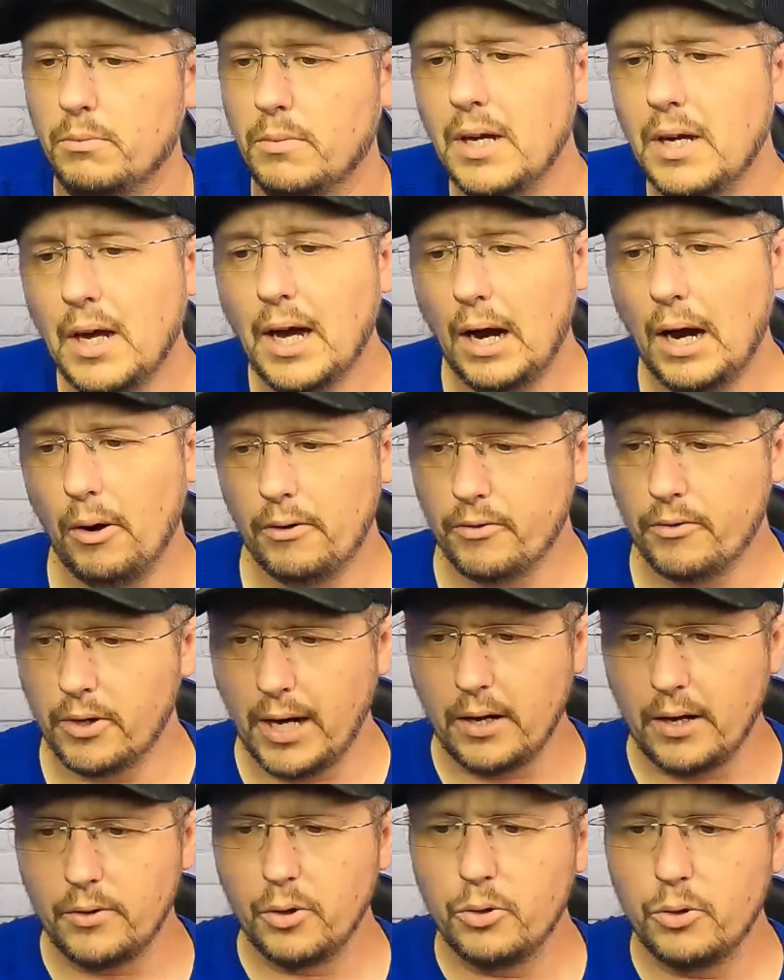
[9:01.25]
However, now
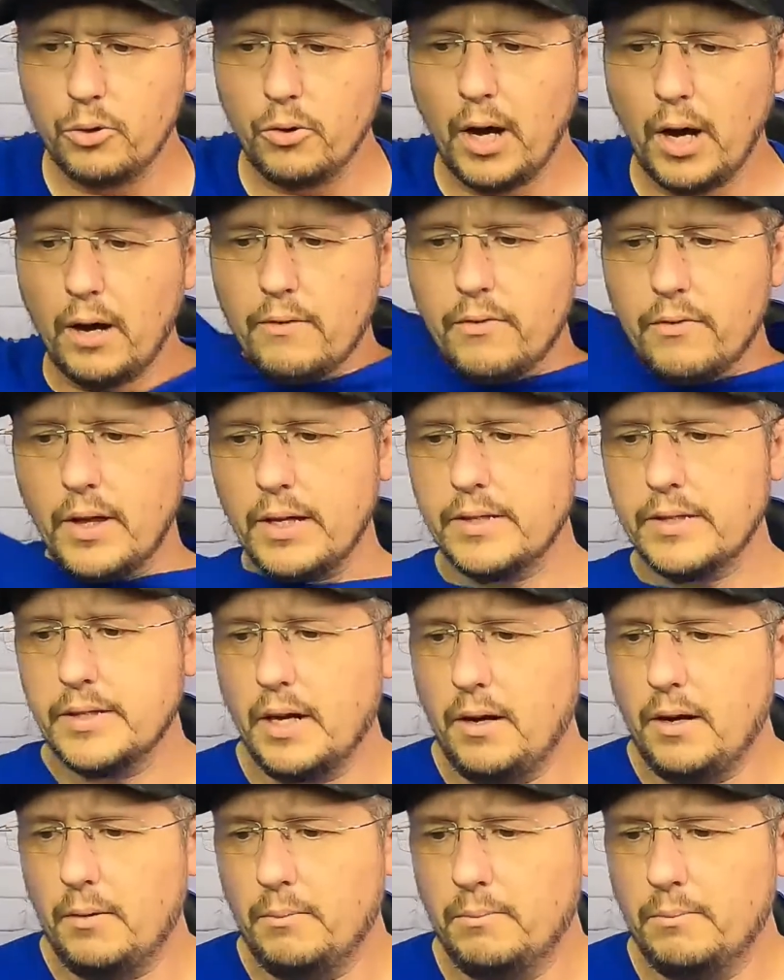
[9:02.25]
you do have that
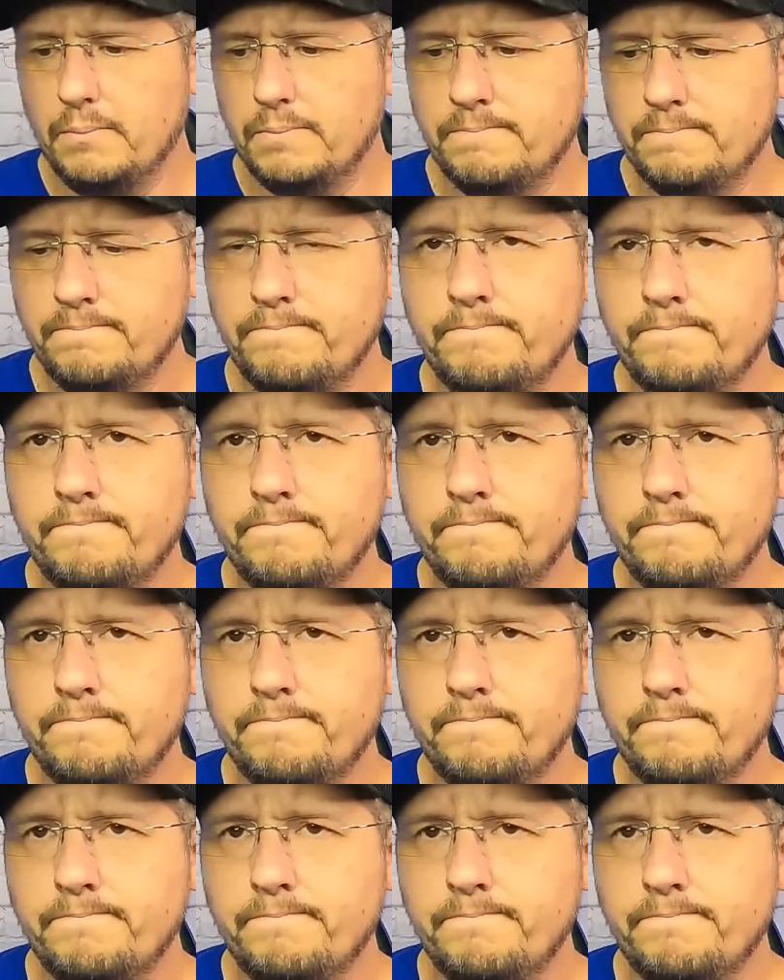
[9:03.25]
like